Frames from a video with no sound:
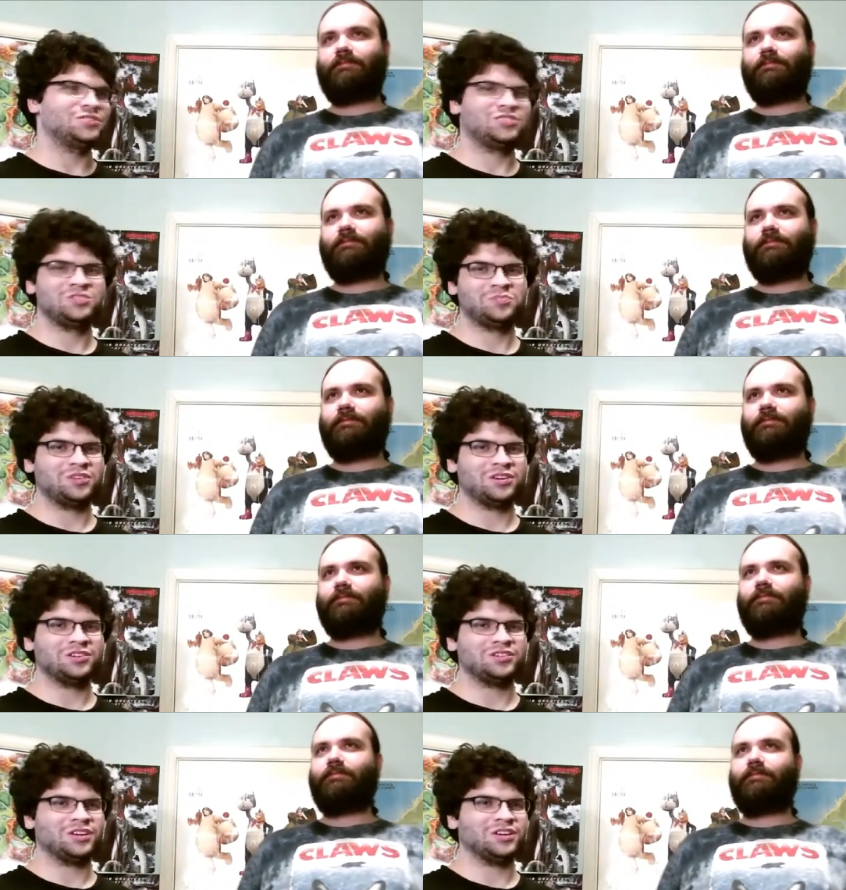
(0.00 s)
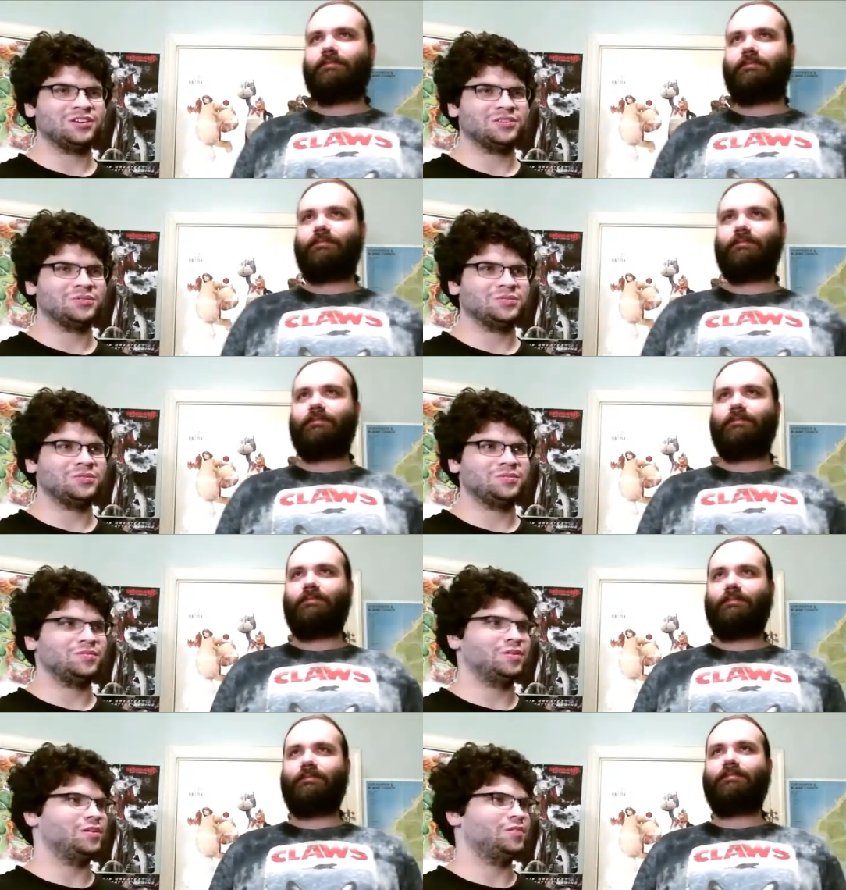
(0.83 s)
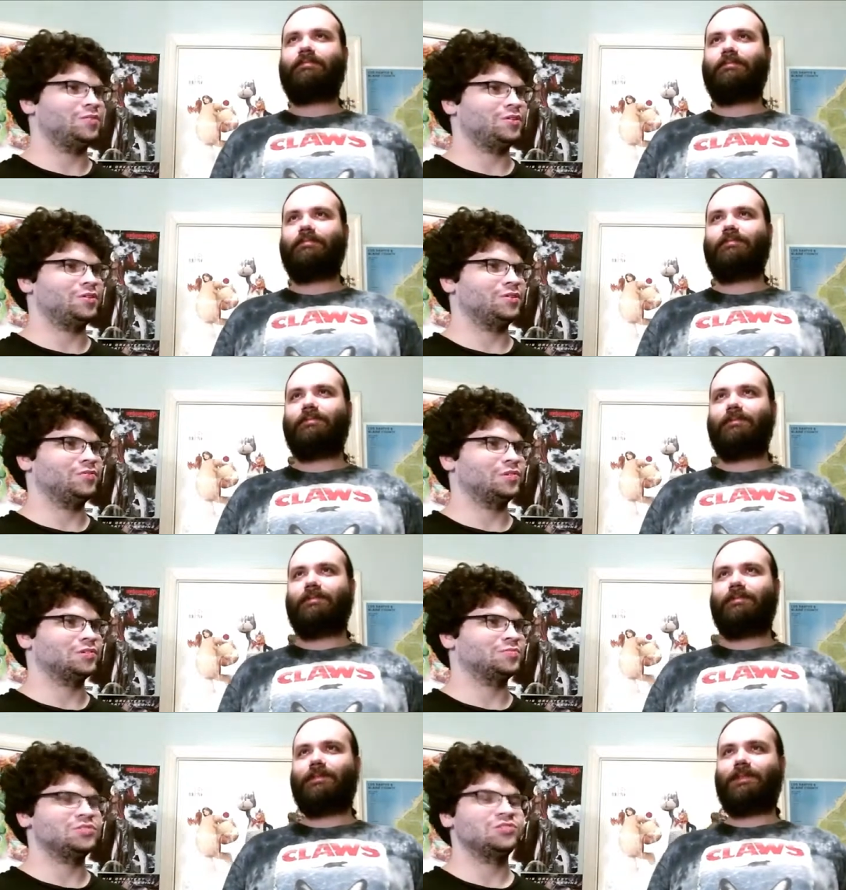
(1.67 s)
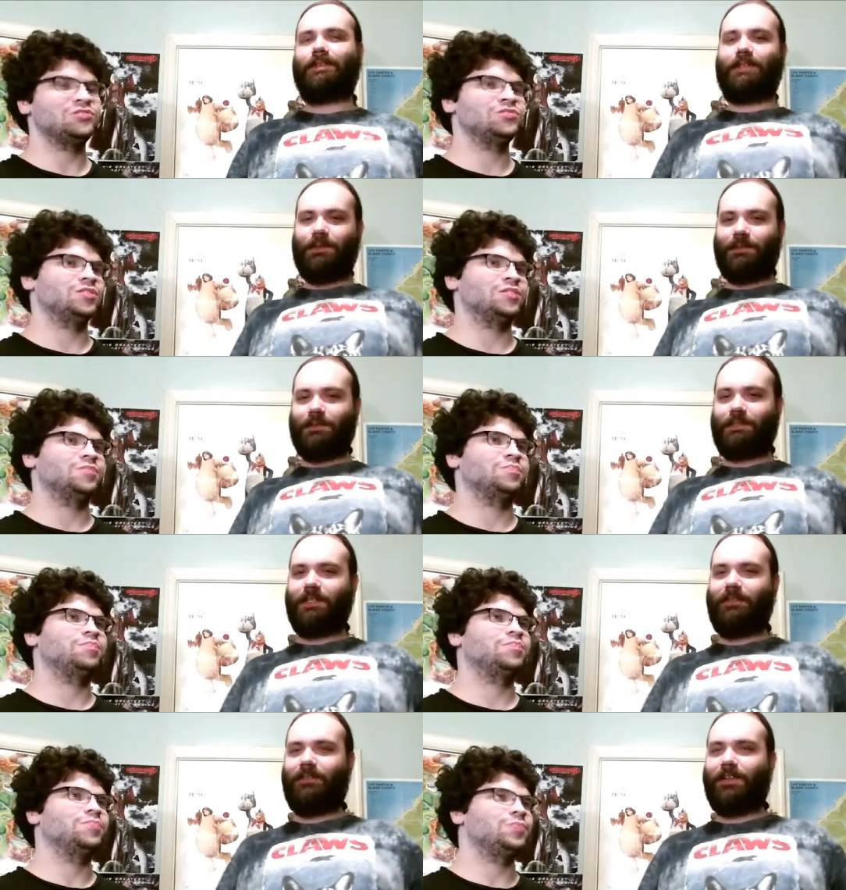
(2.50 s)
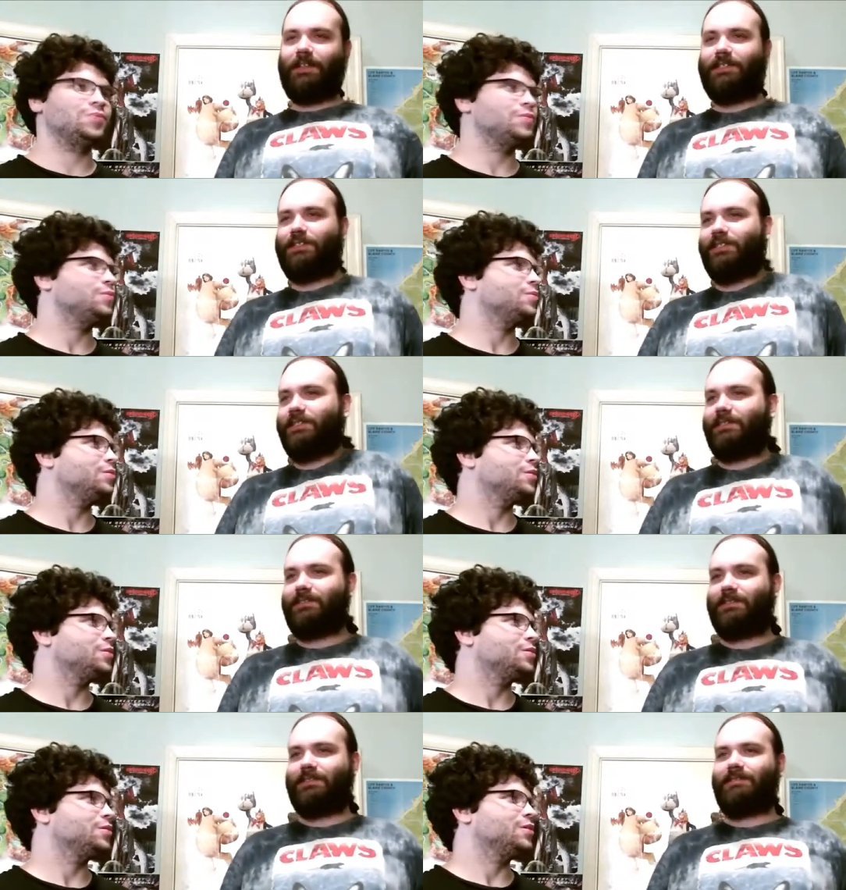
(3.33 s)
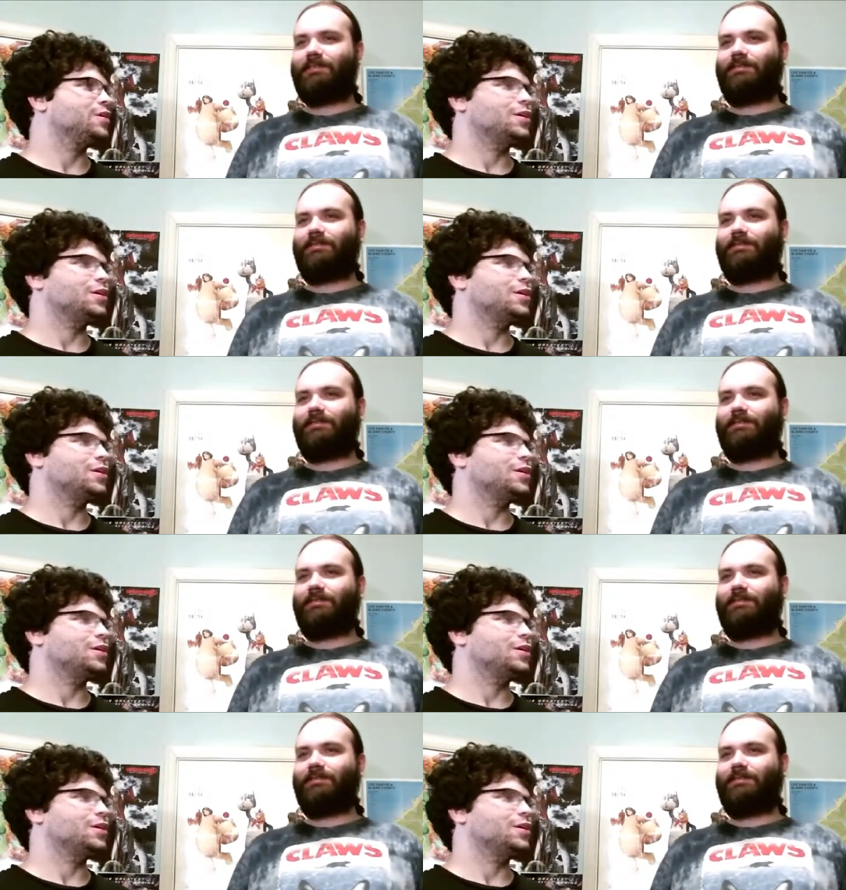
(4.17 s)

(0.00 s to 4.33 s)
Speaker 1: super undying dude in one of the first missions. It was like fighting Jesus.